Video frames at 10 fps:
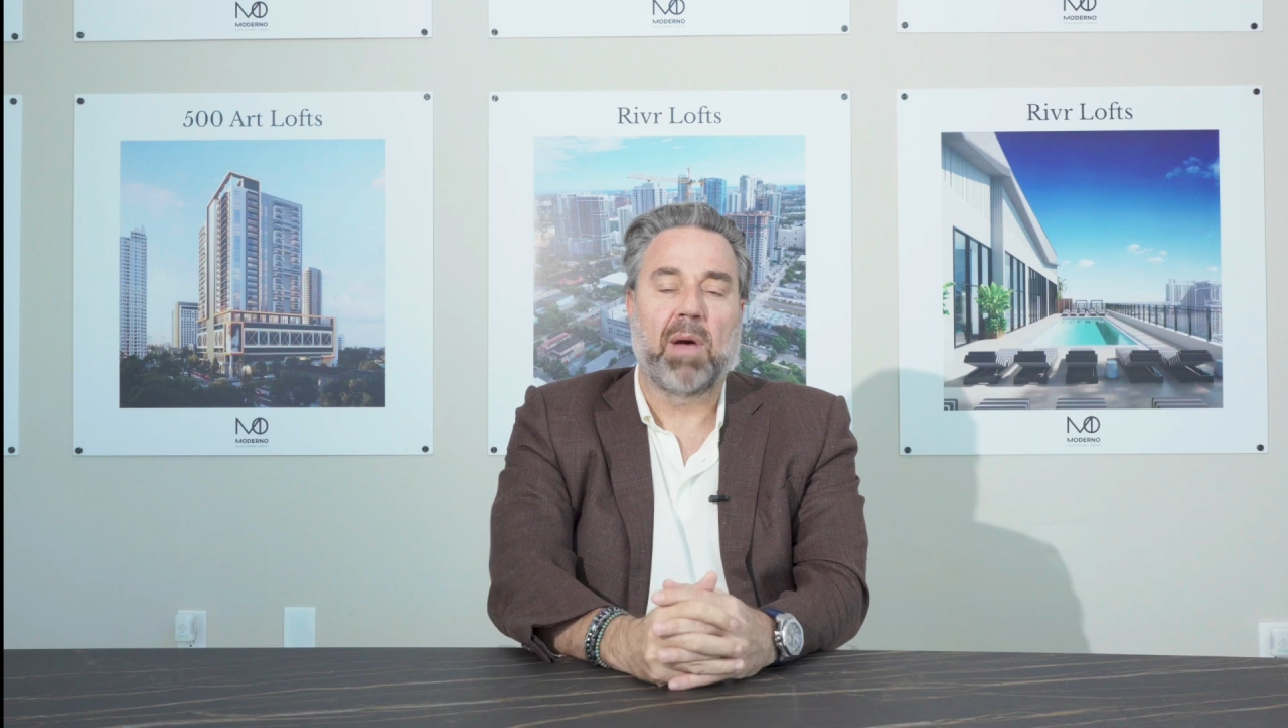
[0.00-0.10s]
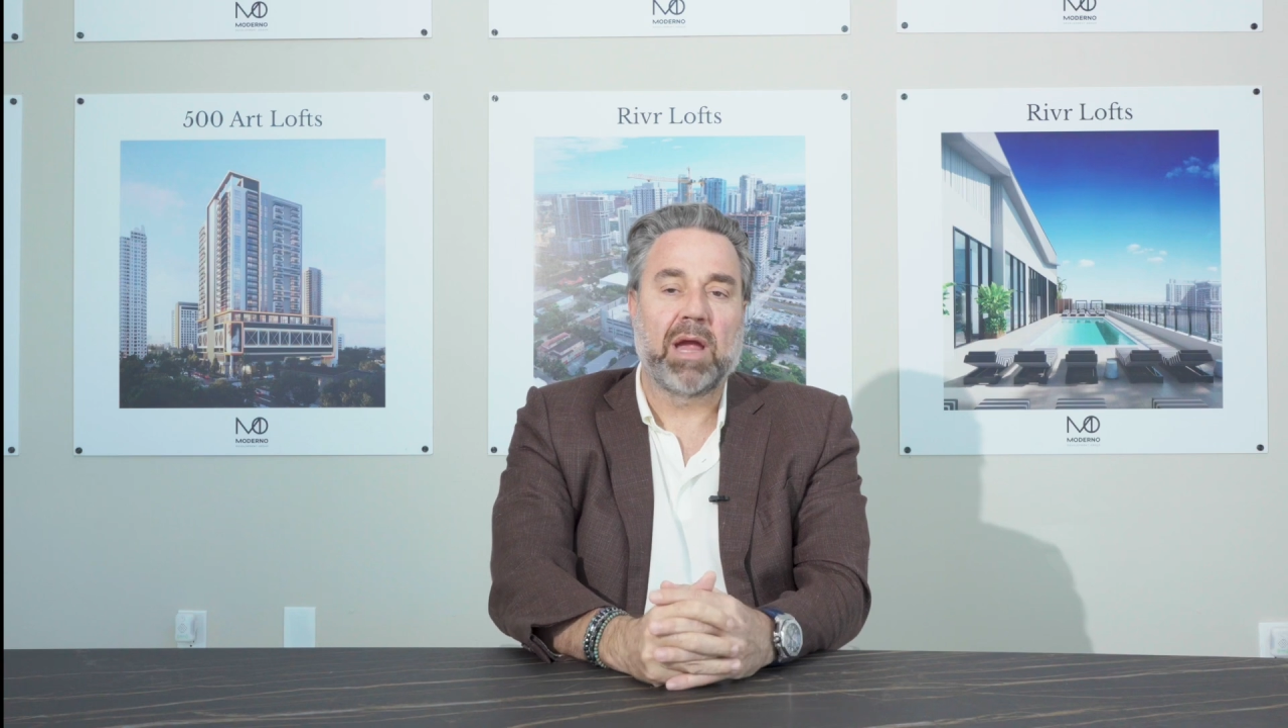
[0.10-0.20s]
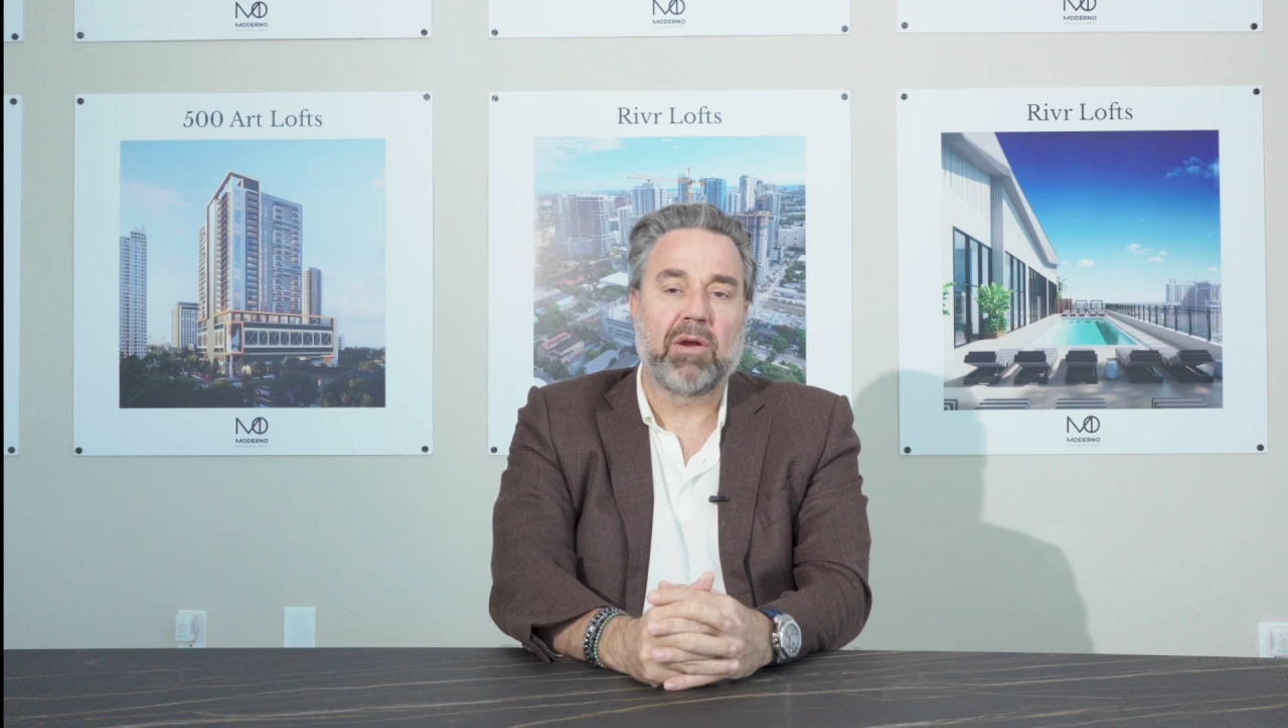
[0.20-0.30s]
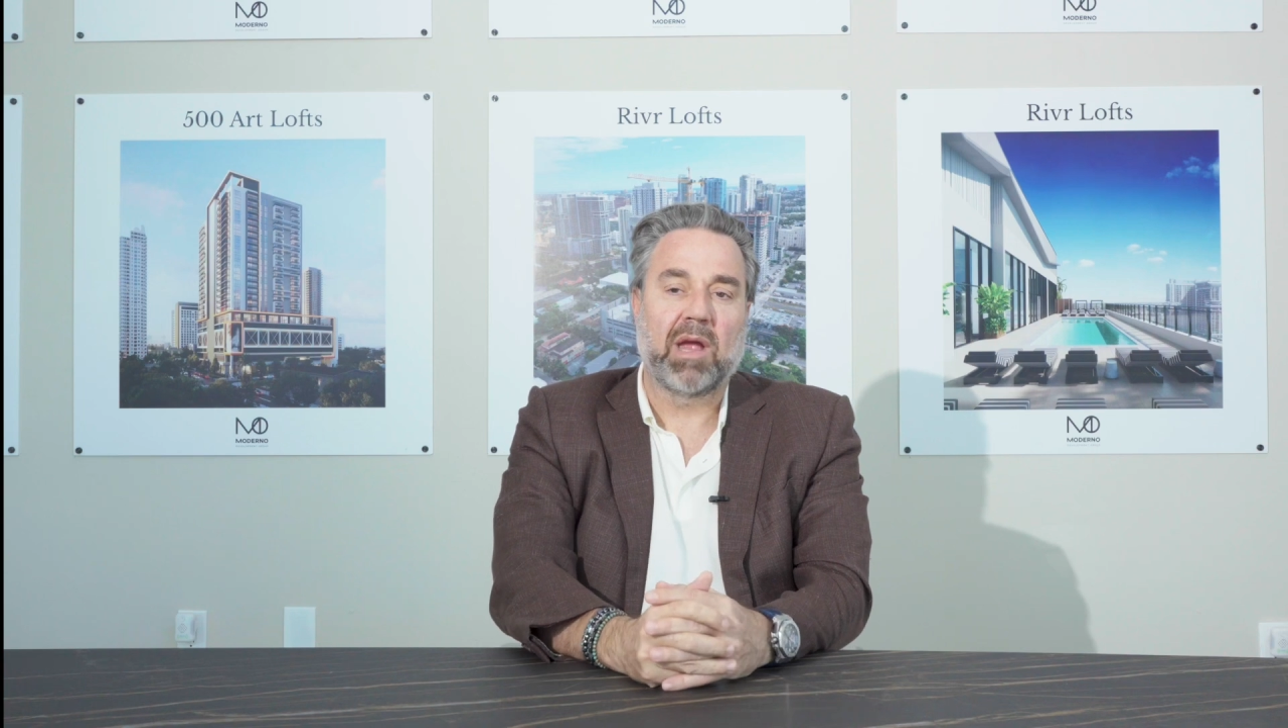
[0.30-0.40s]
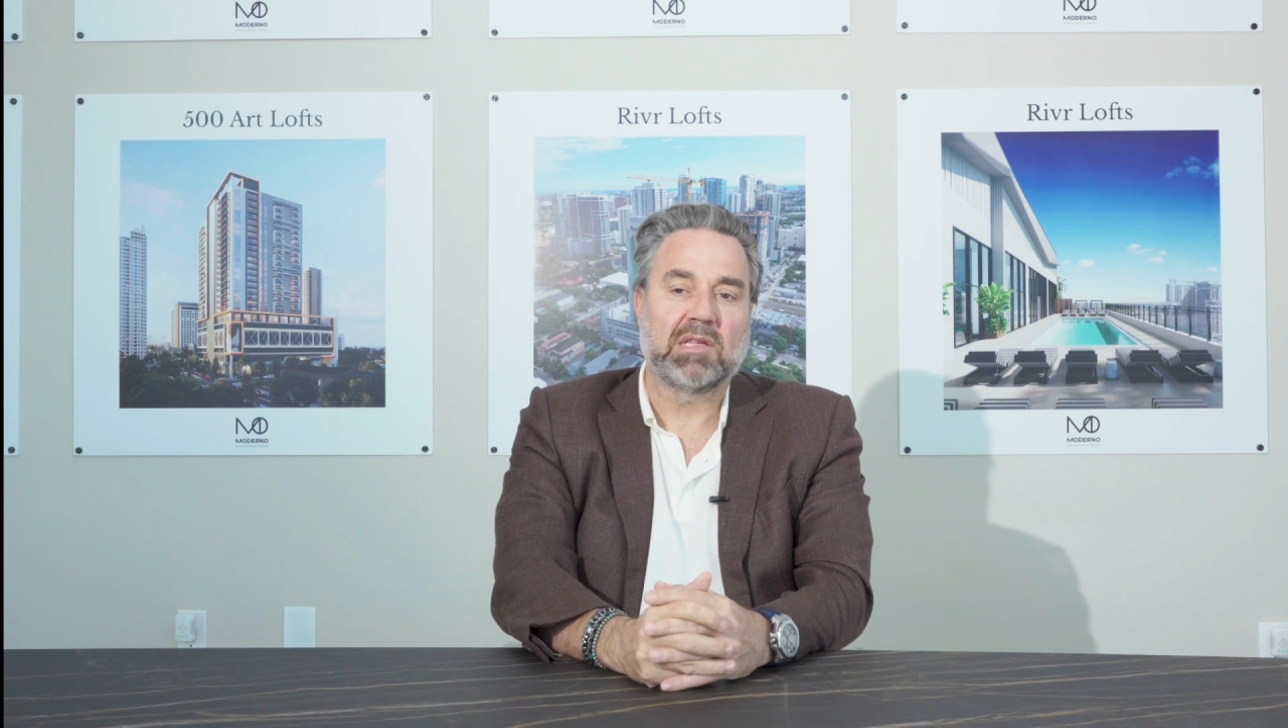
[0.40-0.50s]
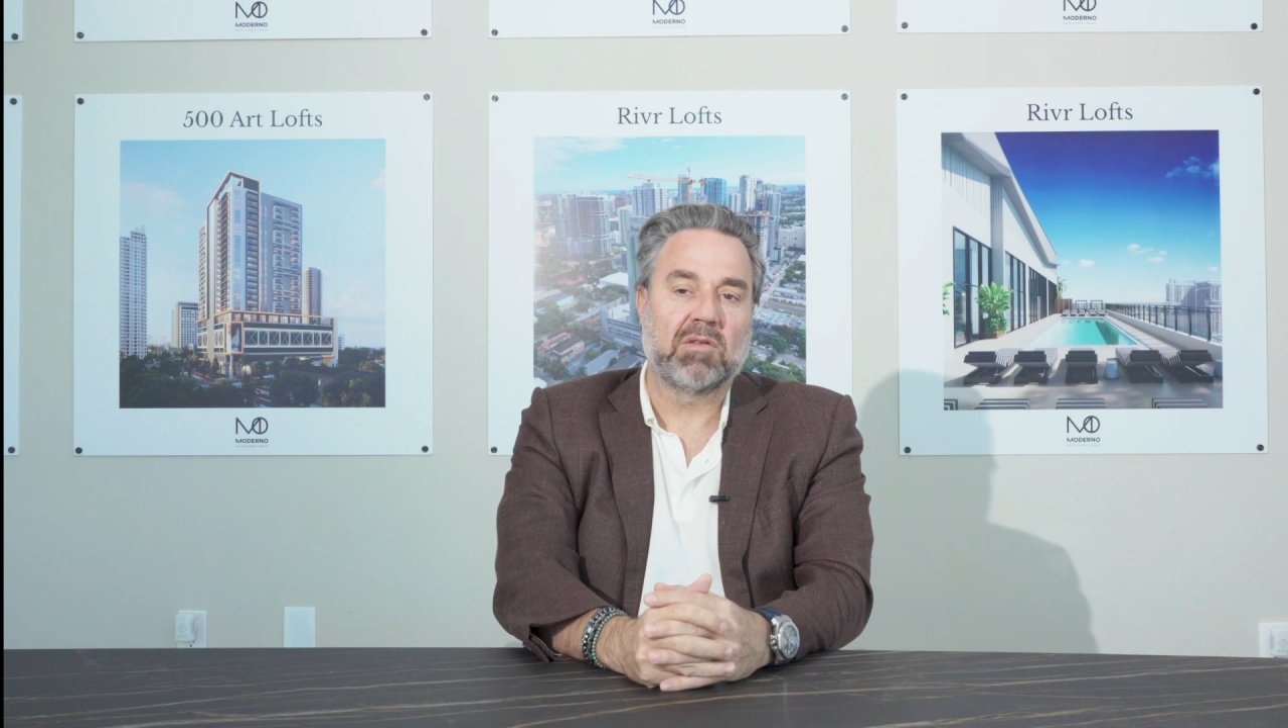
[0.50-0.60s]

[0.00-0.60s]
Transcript: buyer has